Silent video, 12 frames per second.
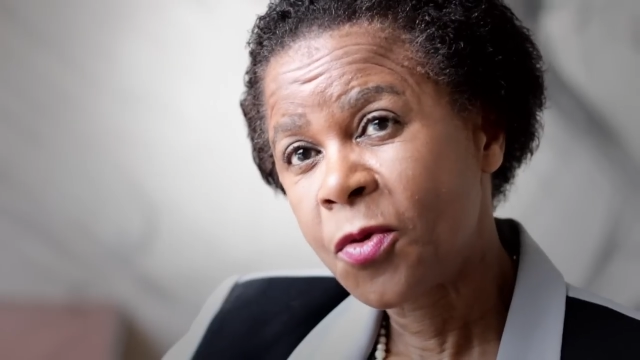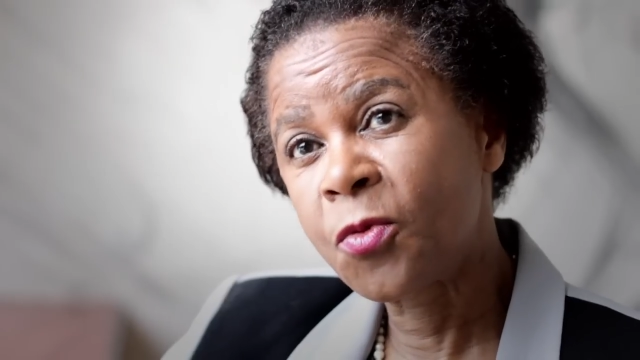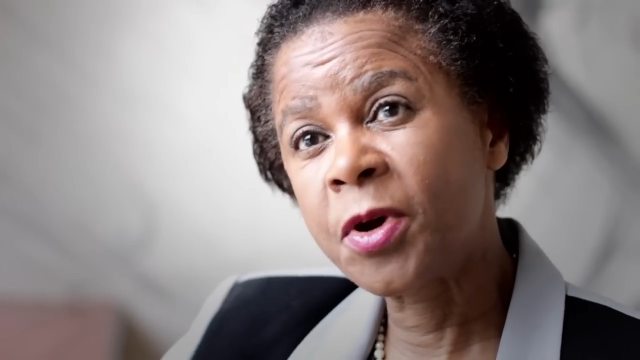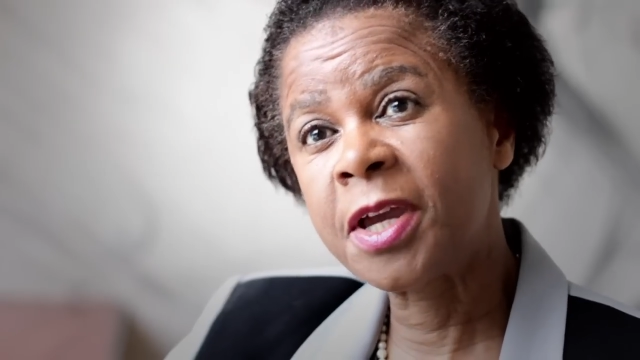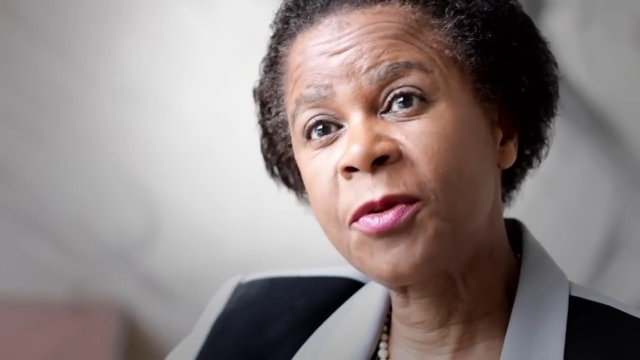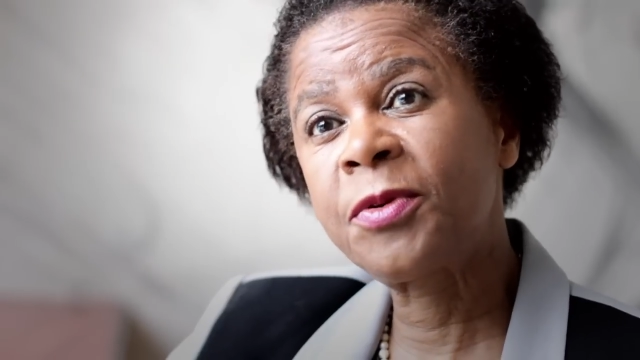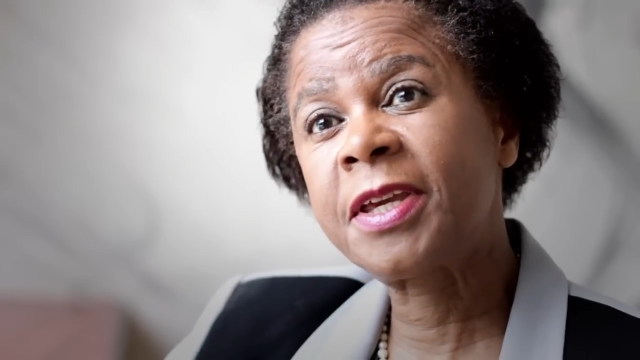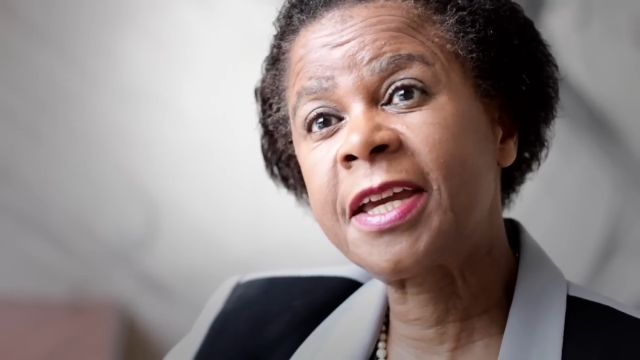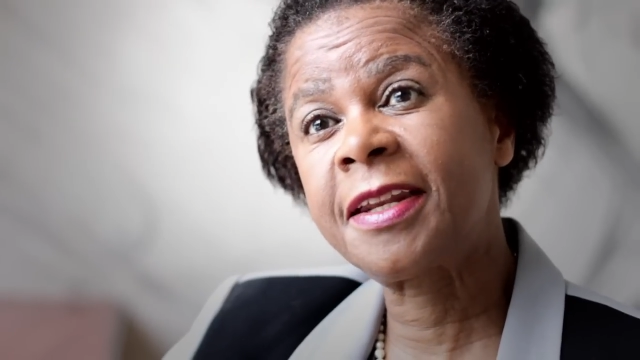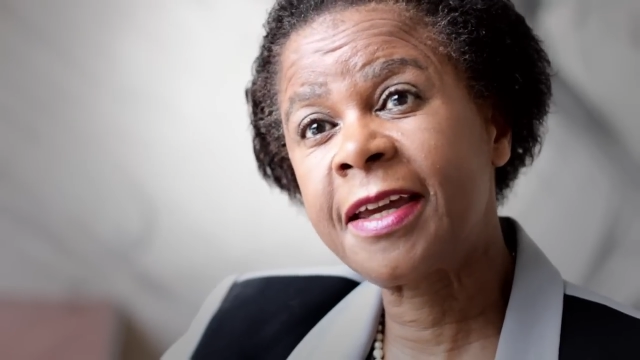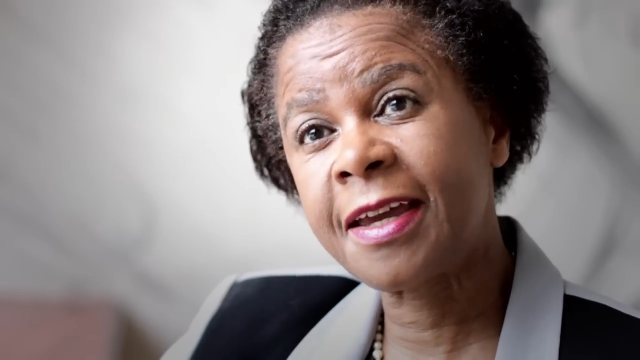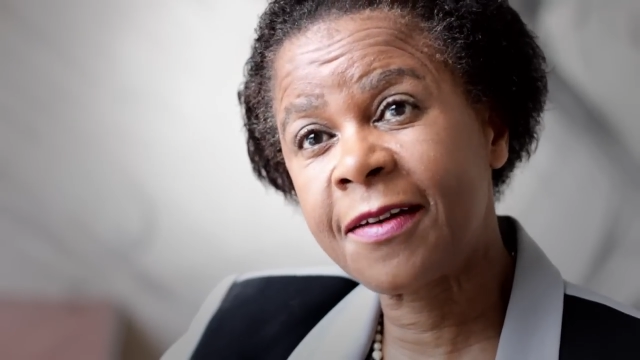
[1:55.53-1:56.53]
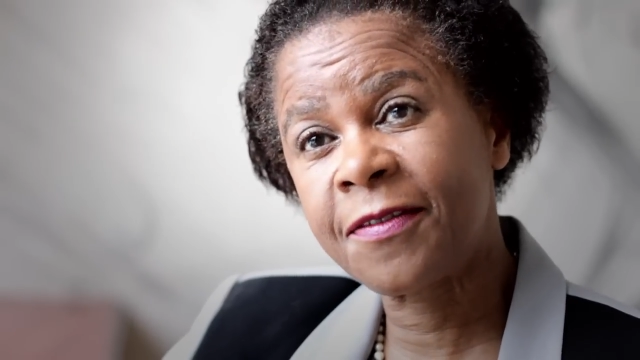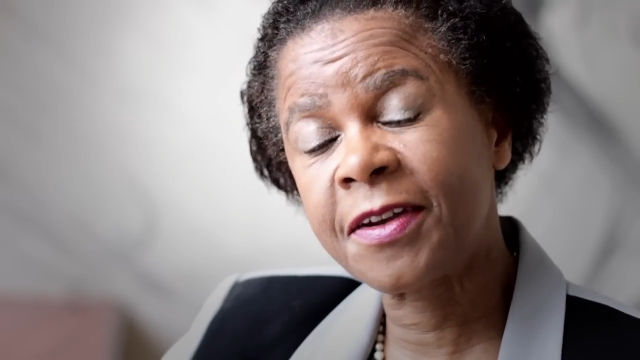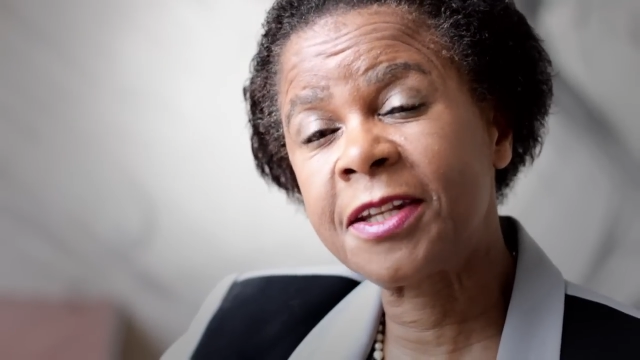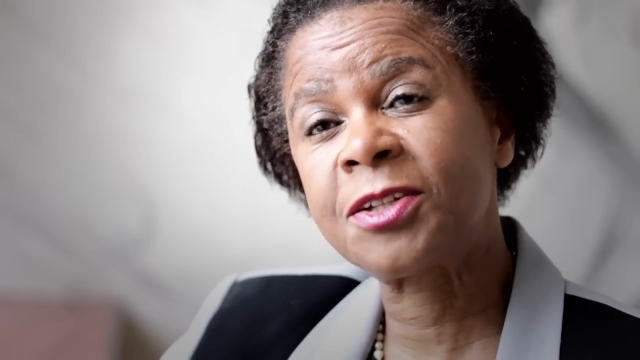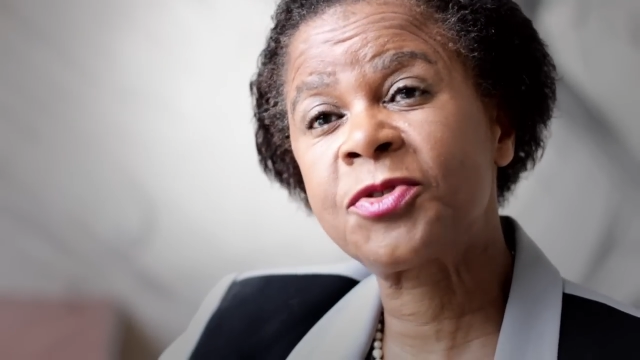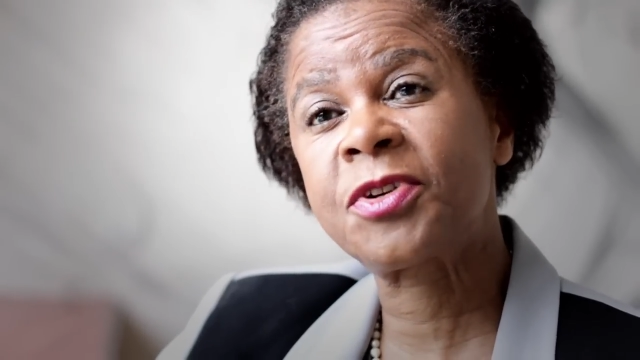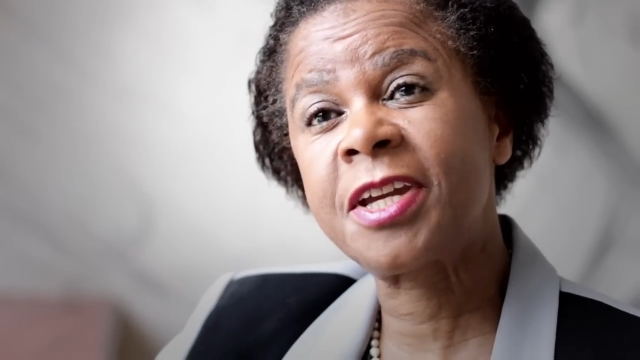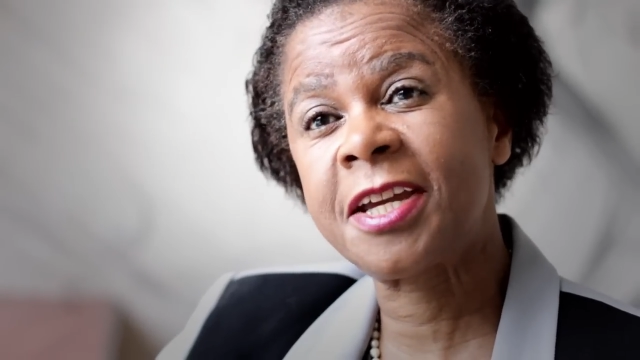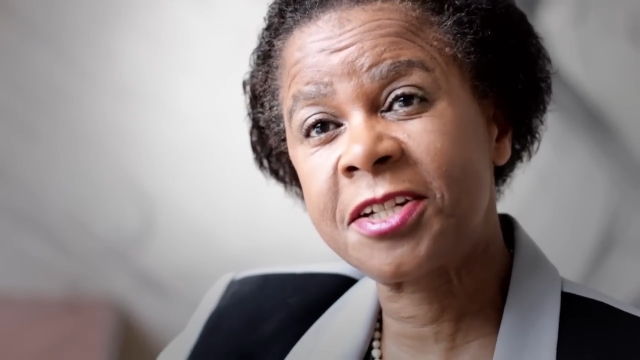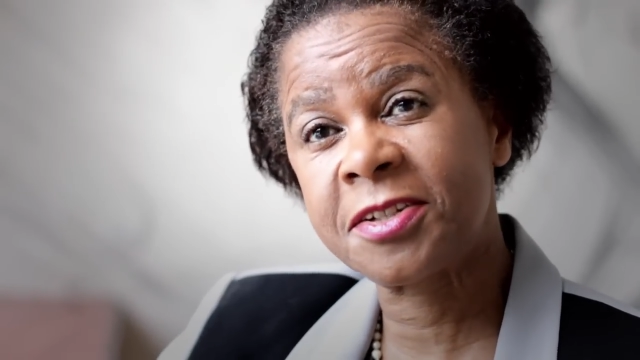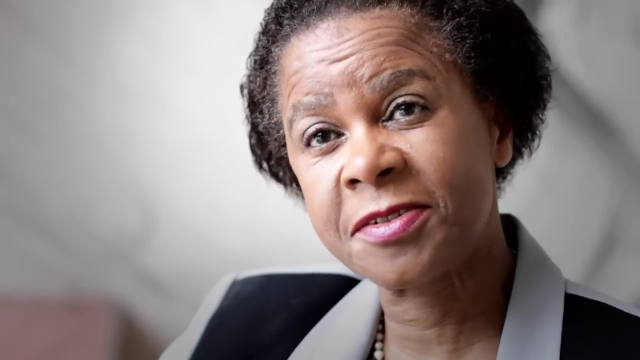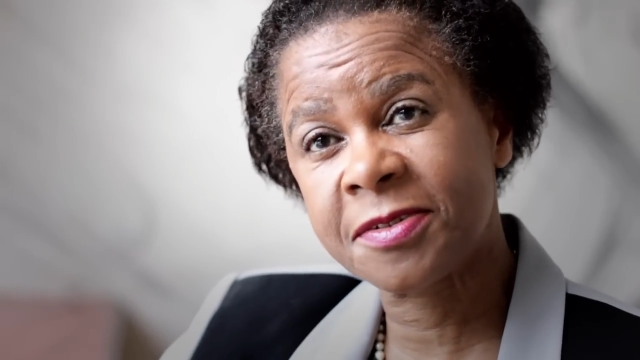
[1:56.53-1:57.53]
where we can have an
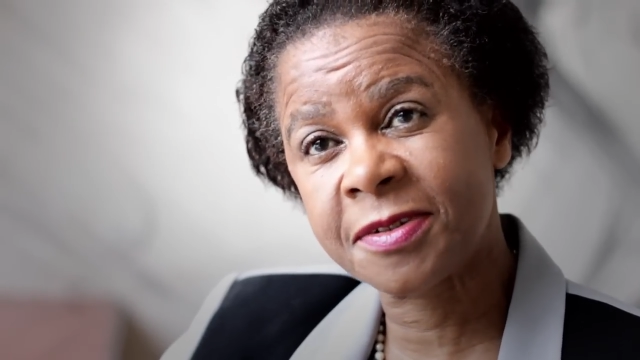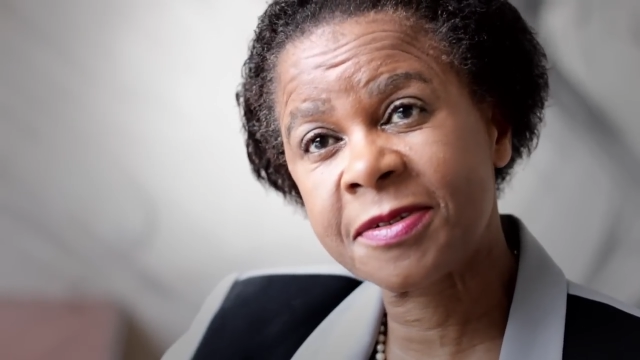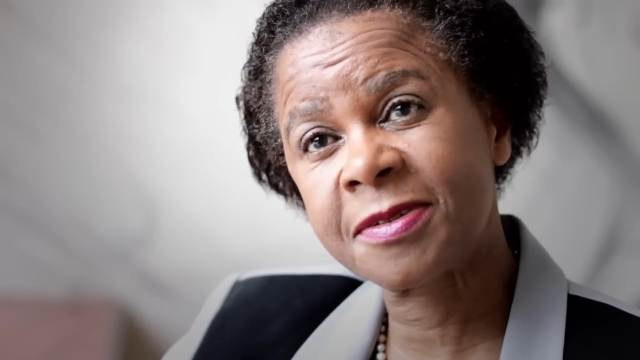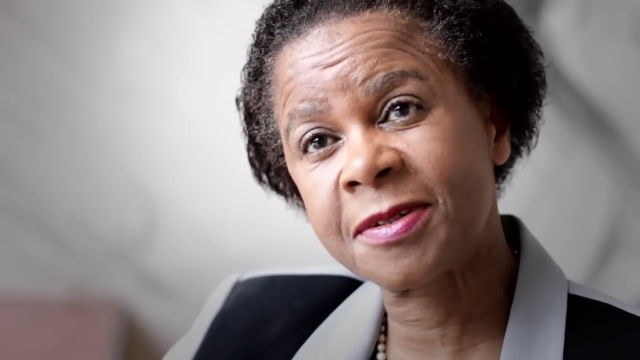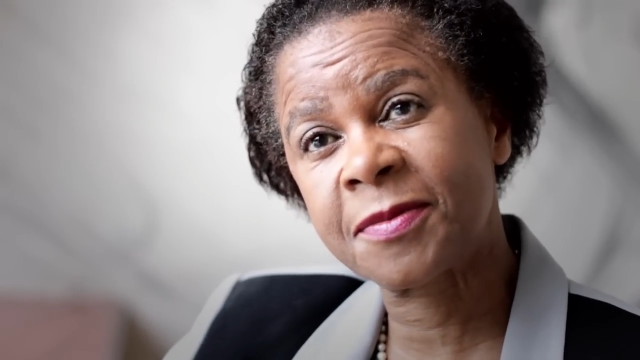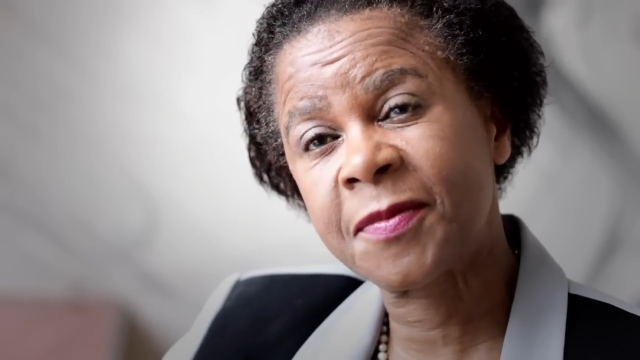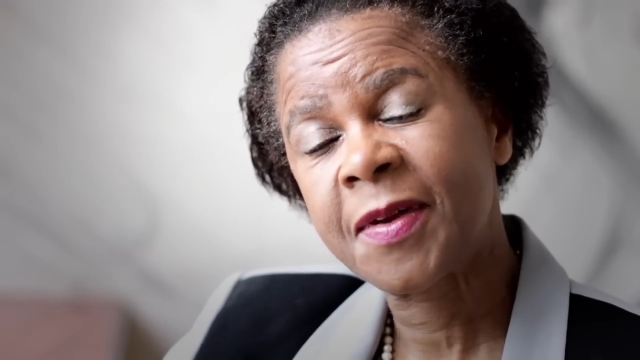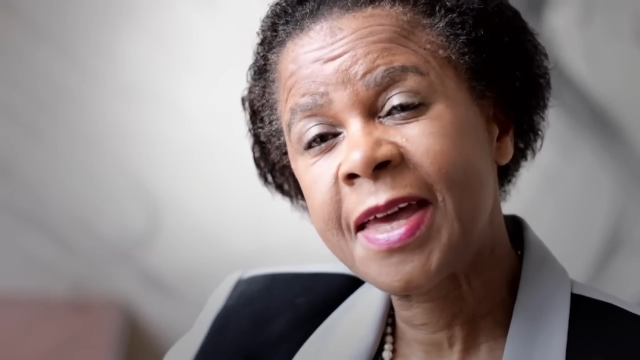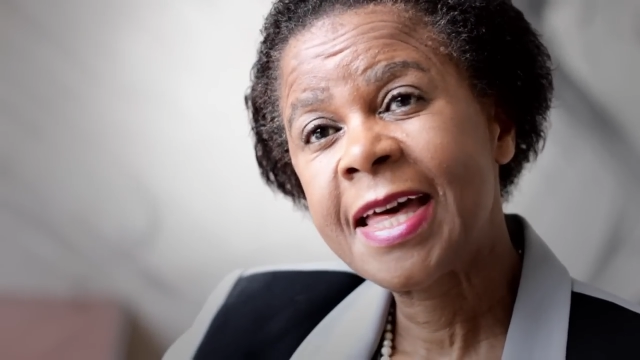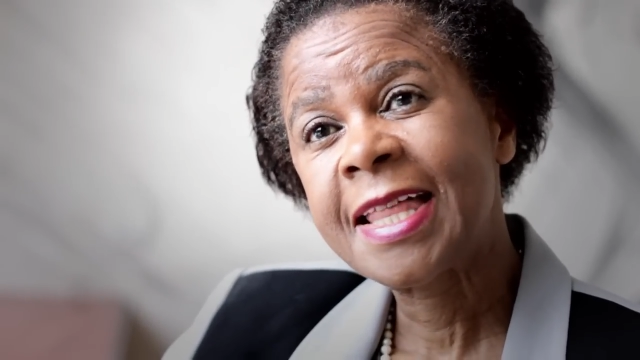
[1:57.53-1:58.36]
education system